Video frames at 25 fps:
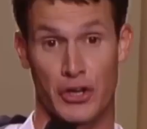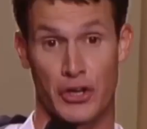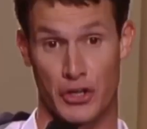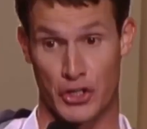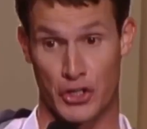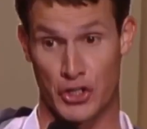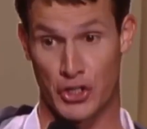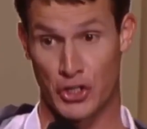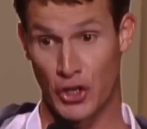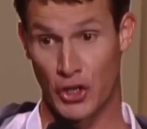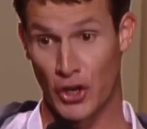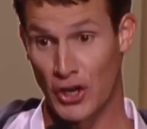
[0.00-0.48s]
so
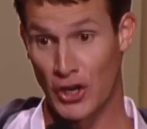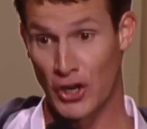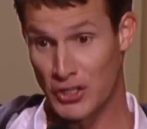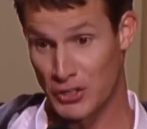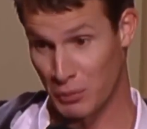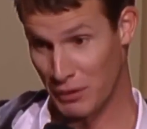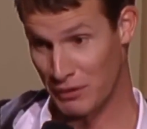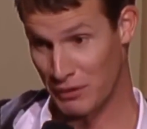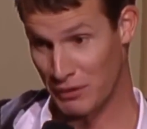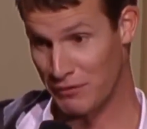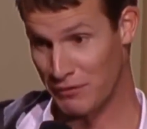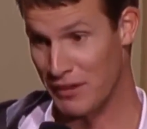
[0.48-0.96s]
your
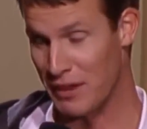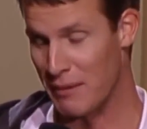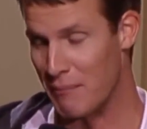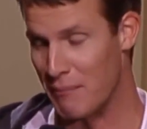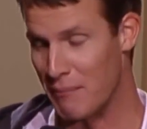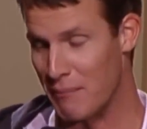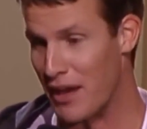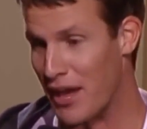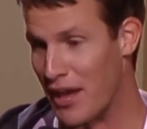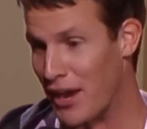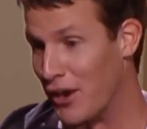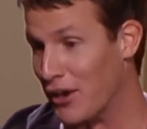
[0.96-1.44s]
shirts would
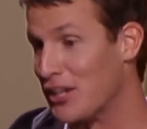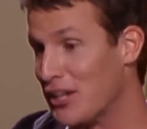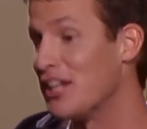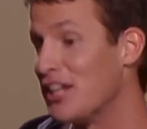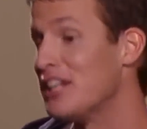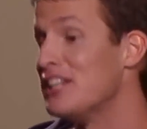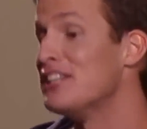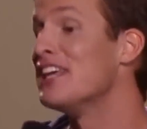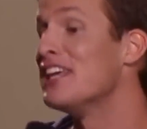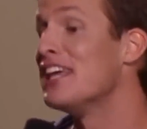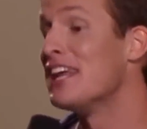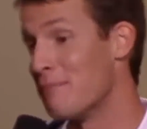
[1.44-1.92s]
fit better.
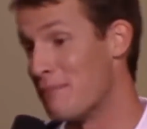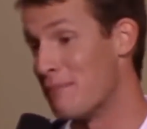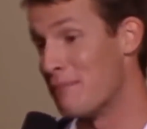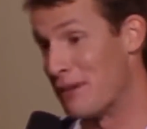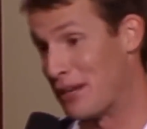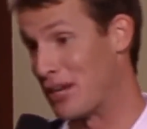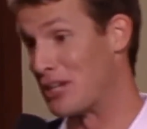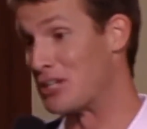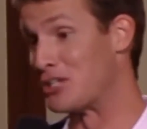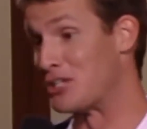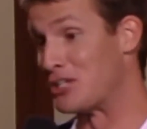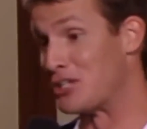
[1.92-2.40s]
You did it
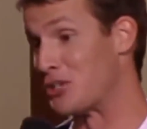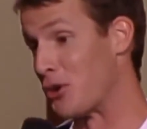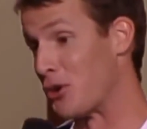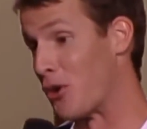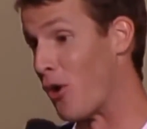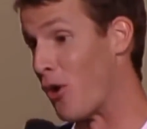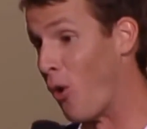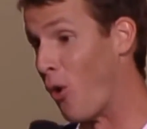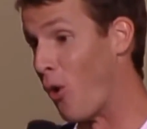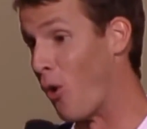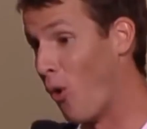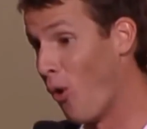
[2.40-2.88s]
because
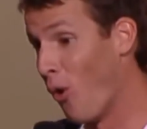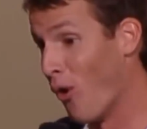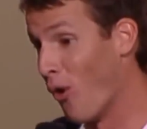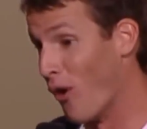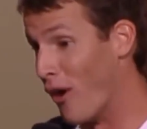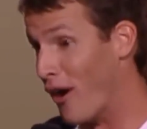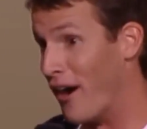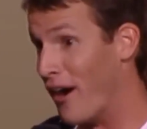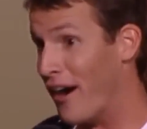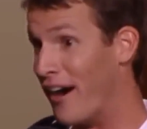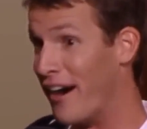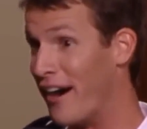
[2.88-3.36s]
you're a
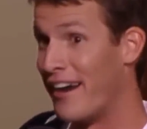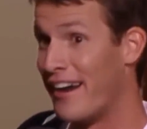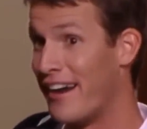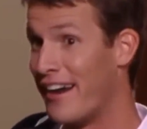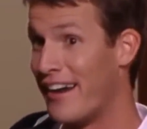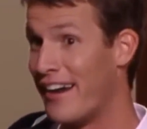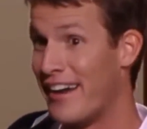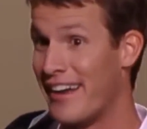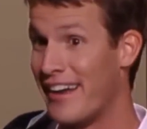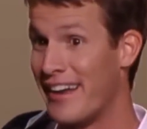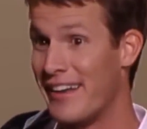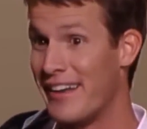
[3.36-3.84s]
whore.
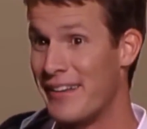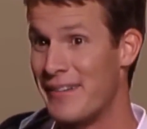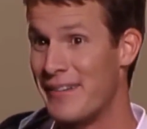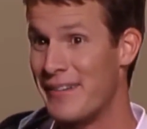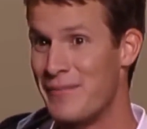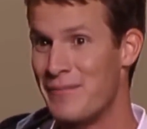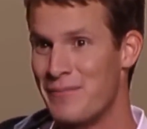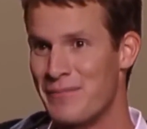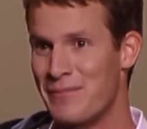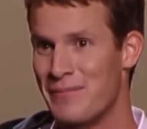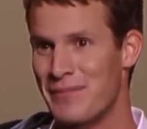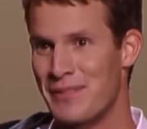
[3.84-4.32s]

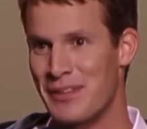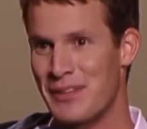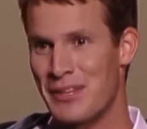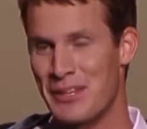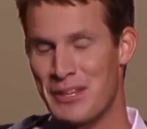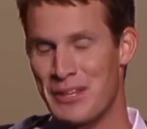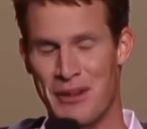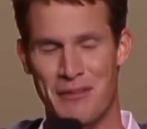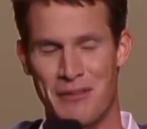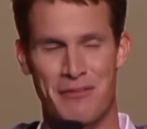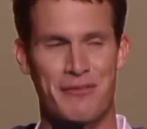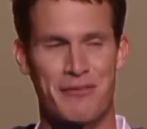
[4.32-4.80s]

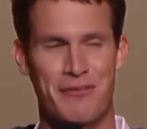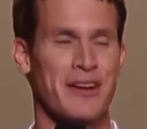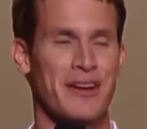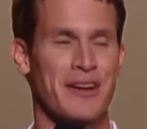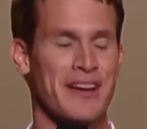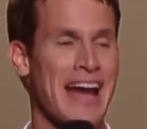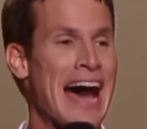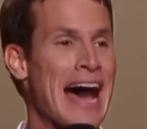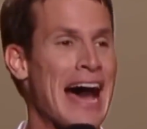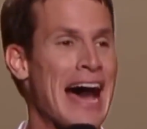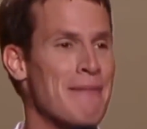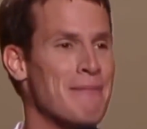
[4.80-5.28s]
You
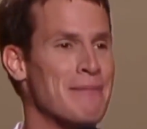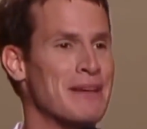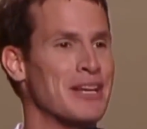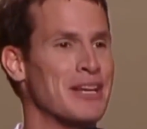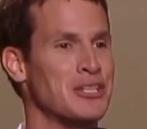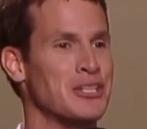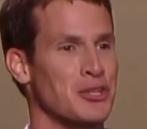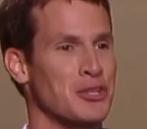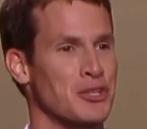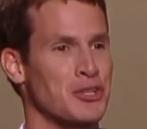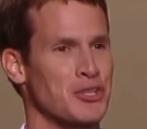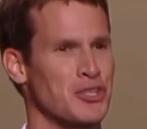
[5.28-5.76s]
forgot
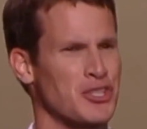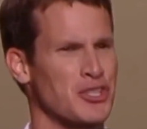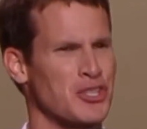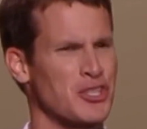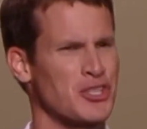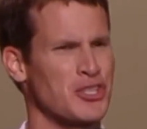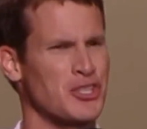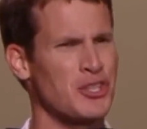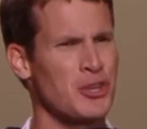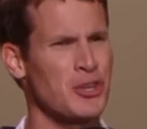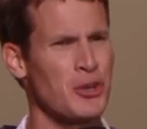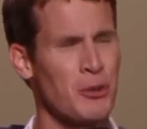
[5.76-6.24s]
because you're
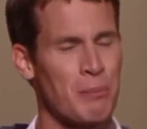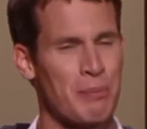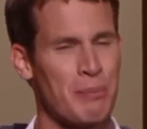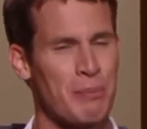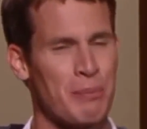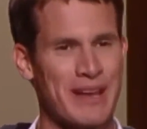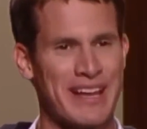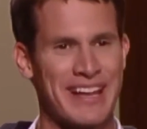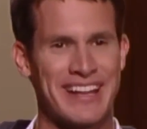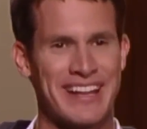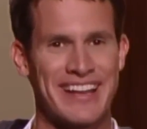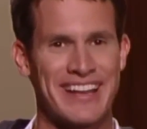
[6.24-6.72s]

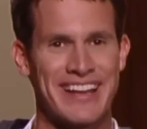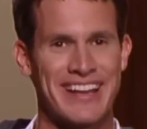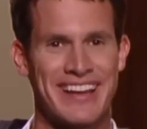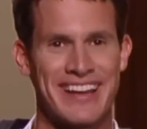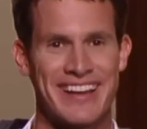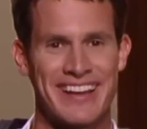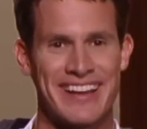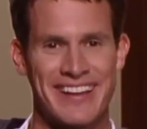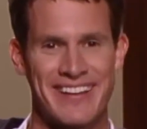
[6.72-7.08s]
stupid.